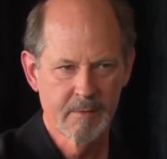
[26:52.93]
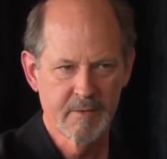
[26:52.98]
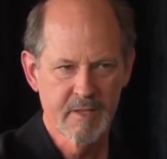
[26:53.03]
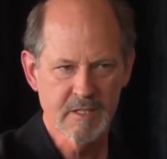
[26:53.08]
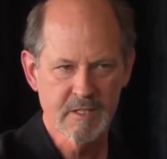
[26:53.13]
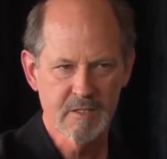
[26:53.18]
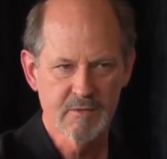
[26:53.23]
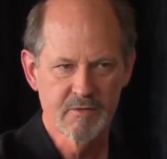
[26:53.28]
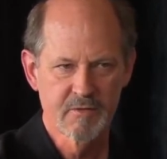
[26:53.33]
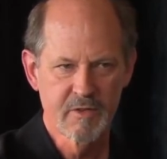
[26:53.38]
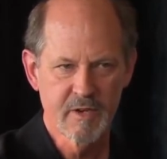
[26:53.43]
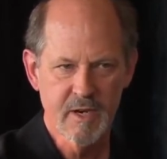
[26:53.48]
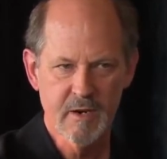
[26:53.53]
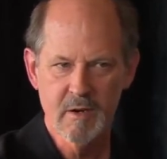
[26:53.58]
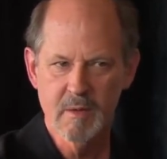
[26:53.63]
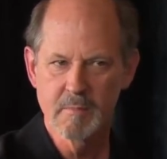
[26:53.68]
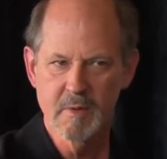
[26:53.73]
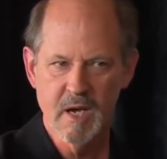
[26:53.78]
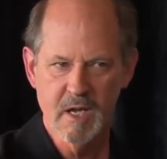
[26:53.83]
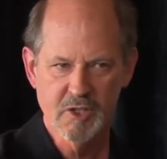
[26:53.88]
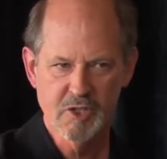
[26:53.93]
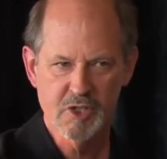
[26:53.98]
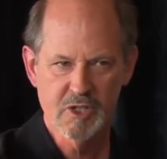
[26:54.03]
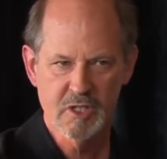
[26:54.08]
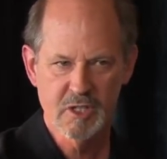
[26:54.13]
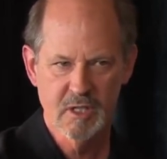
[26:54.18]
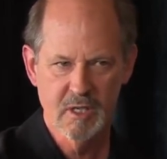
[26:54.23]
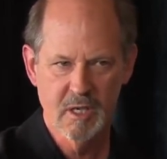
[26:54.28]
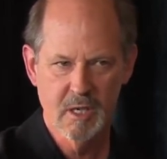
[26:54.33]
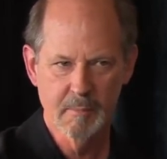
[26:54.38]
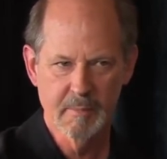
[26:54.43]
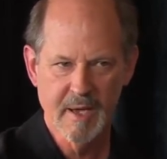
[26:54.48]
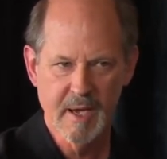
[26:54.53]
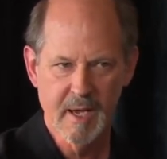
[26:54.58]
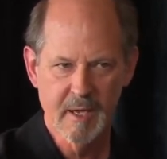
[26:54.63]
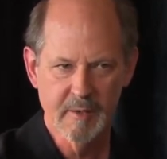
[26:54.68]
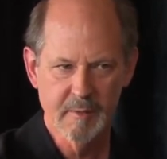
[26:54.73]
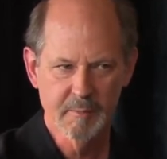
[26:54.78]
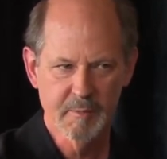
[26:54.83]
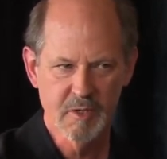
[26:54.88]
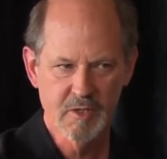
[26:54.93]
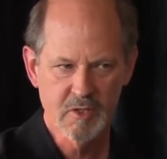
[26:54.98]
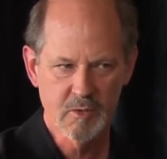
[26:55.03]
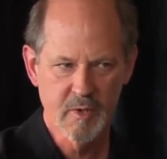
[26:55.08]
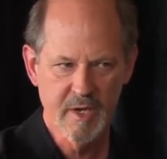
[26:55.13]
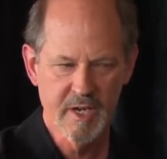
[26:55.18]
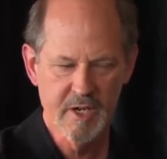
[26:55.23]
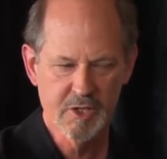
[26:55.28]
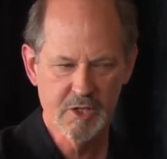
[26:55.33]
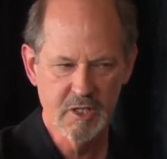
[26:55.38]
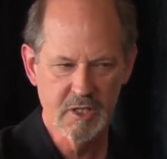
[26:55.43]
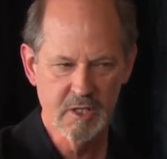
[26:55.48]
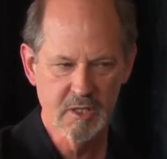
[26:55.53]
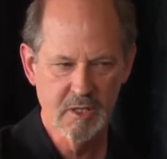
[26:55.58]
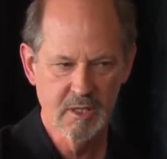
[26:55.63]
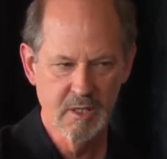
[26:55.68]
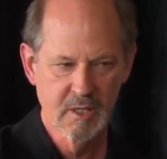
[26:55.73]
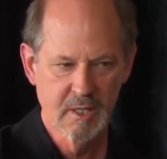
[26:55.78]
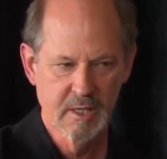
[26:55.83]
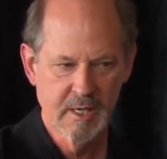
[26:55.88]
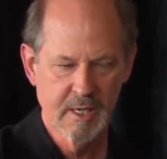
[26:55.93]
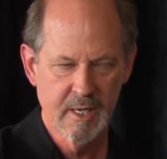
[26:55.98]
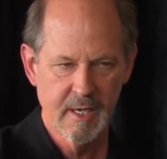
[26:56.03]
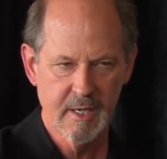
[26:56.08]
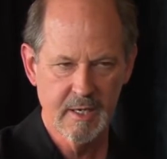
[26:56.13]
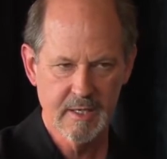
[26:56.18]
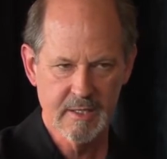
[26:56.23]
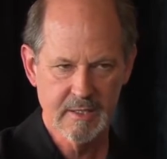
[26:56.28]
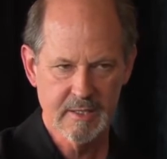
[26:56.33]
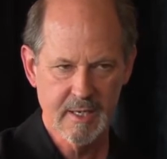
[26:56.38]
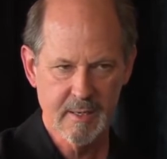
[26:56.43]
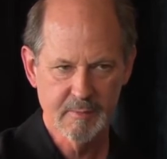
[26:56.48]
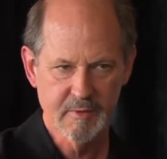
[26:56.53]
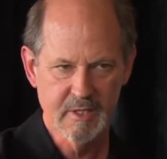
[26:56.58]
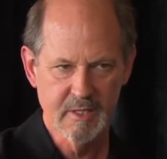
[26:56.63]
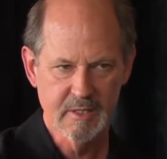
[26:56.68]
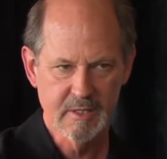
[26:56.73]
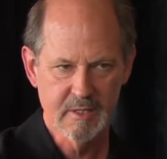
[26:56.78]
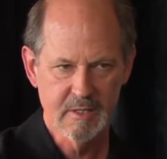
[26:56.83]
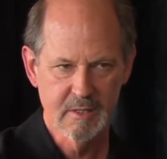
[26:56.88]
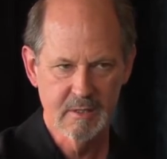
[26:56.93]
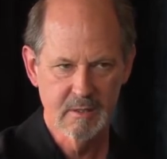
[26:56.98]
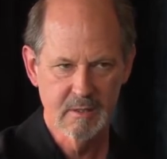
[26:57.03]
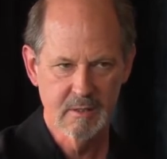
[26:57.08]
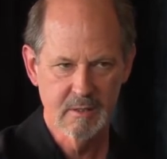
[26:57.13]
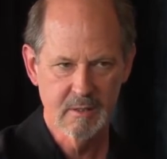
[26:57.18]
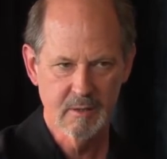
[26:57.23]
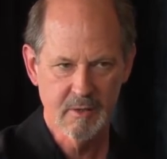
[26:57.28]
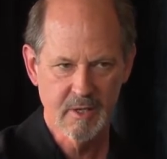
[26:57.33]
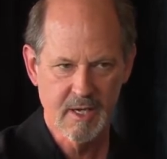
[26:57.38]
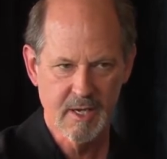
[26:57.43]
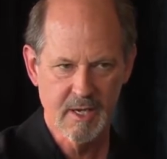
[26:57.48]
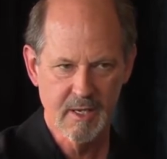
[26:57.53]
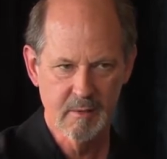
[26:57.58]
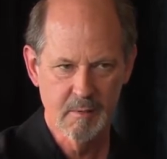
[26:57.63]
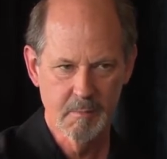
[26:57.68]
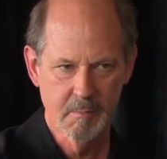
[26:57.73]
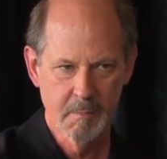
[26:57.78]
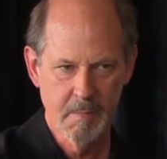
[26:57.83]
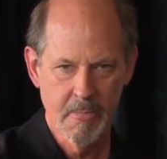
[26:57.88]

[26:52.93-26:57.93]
This is very much about persuasion and acceptance, okay?